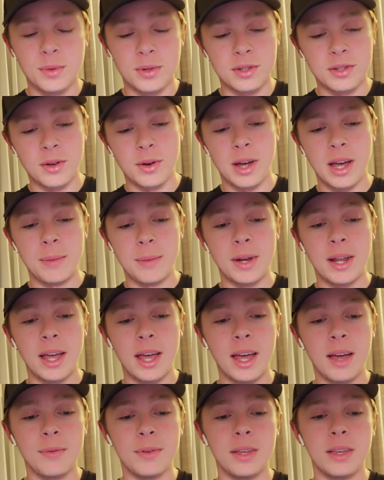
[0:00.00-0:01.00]
We're so happy to
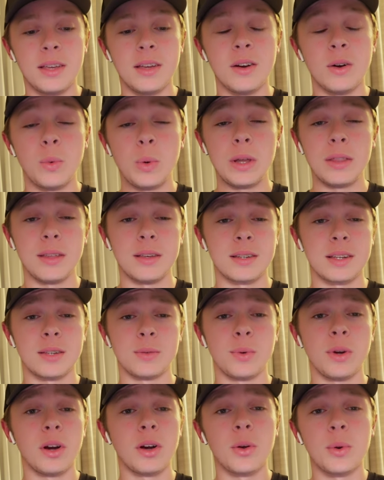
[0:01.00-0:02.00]
have you here with us because
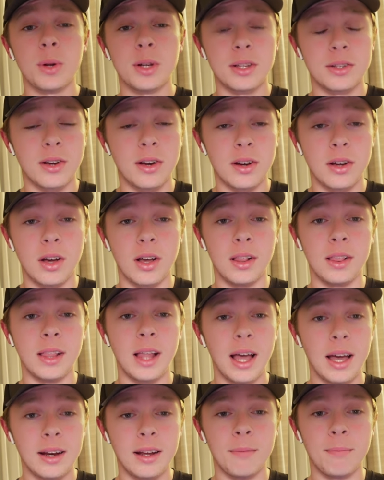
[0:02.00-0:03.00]
we are going to talk a
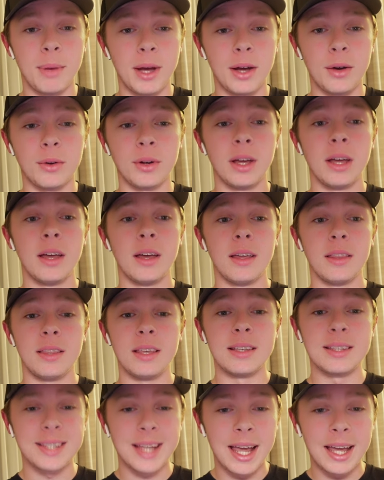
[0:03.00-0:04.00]
lot about
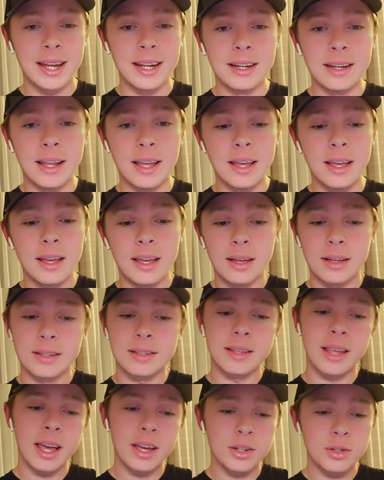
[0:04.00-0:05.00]
the signing day
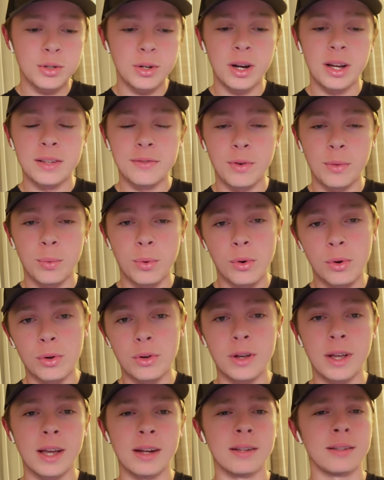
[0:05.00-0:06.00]
slash transfer
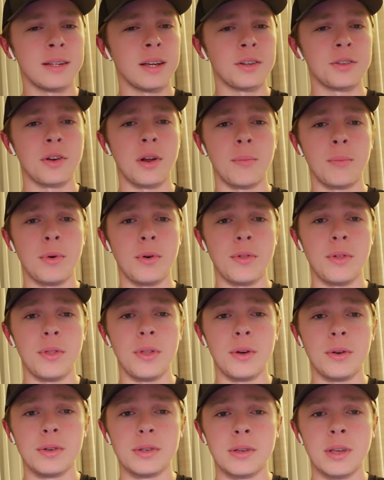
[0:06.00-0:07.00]
portal, kind of touching on both of
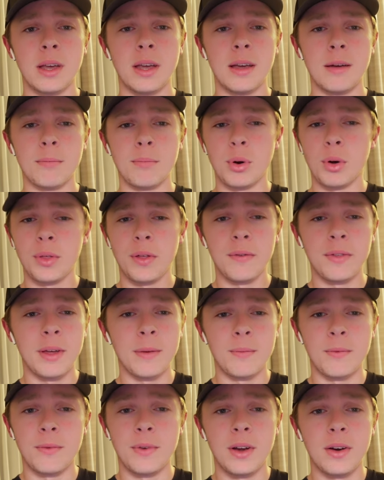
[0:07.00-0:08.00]
those. Both of
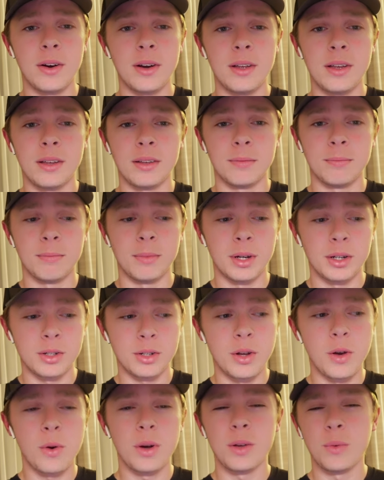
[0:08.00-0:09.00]
them very
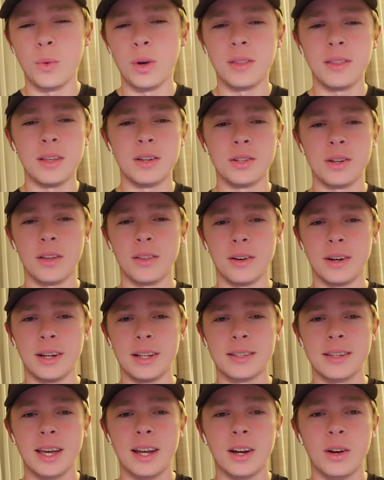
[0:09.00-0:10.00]
much going with each other, and
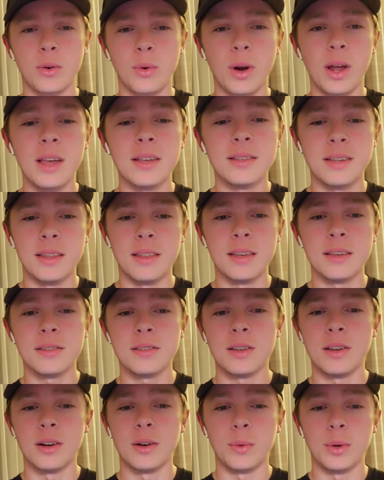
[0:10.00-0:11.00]
it's kind of crazy
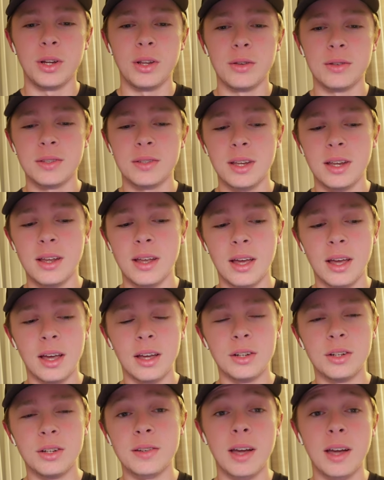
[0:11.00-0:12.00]
this year when you see
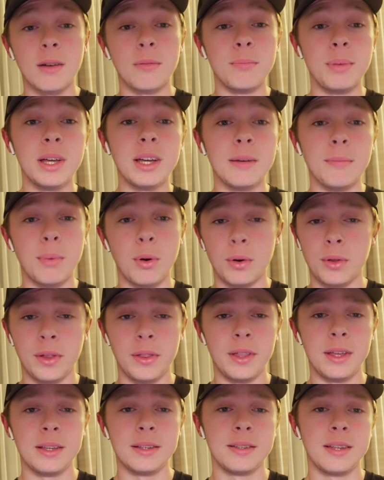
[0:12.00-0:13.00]
just how big both
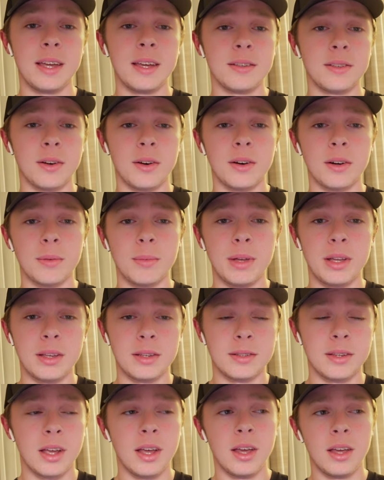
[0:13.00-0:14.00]
of these days are
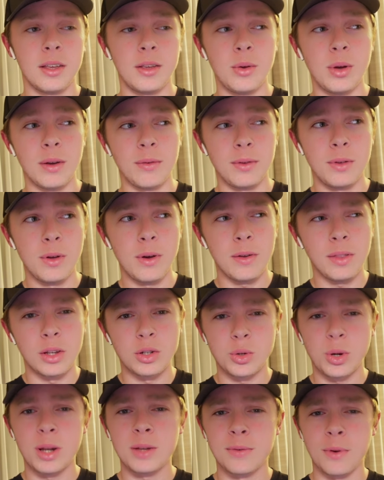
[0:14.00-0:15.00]
because you have you have the
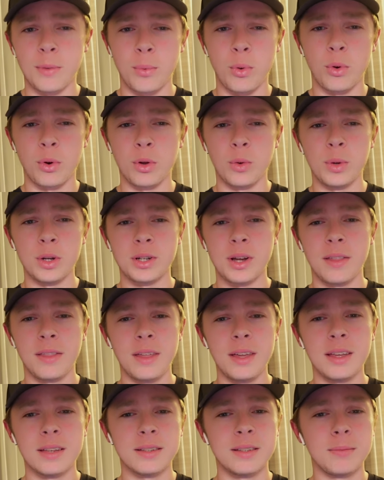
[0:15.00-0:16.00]
transfer portal, which I
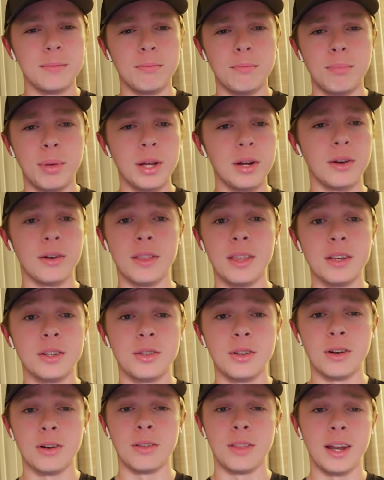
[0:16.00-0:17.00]
think is bigger
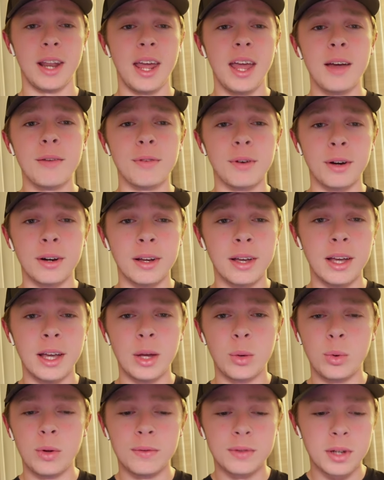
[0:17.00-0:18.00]
this year than ever.
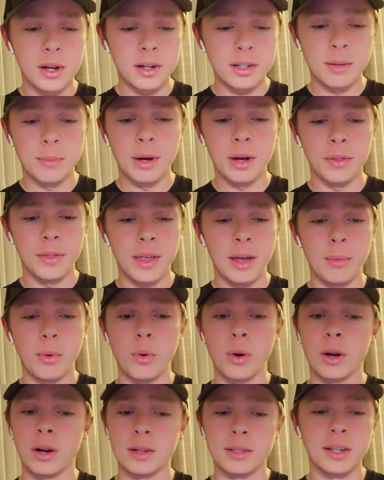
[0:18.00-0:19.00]
We've talked about that, but
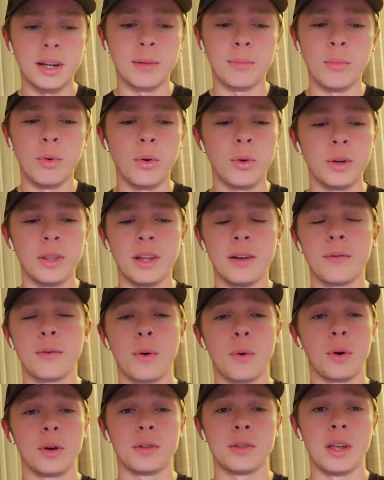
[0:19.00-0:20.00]
we're going to talk more, and then of
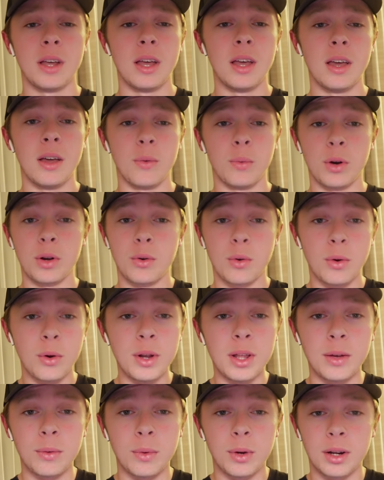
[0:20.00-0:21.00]
course
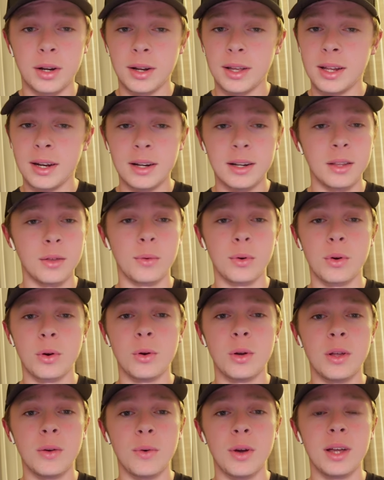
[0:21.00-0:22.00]
recruiting. We're going to get into the
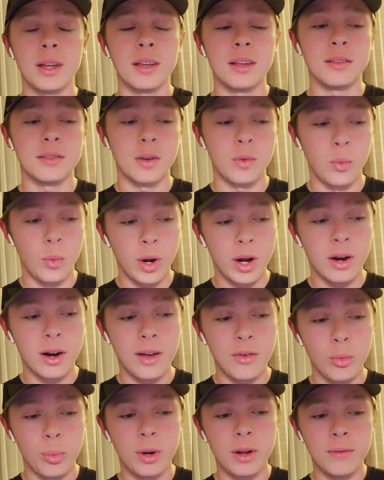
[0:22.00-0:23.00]
recruiting rankings and where
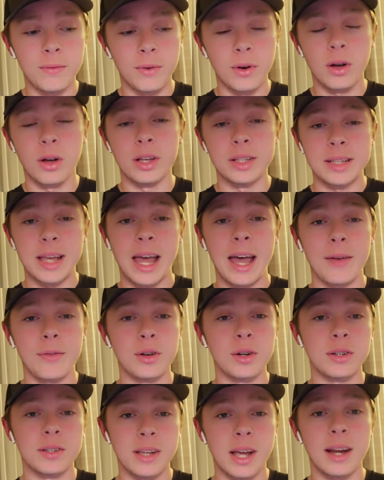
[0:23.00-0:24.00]
everybody falls
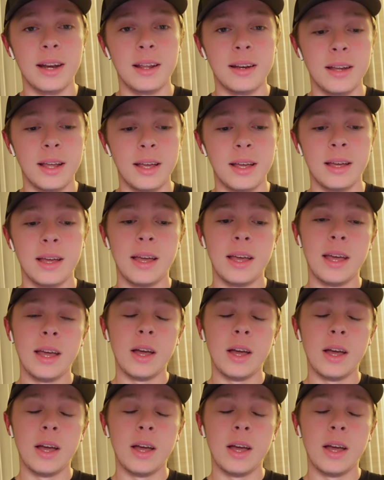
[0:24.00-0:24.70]
after signing day.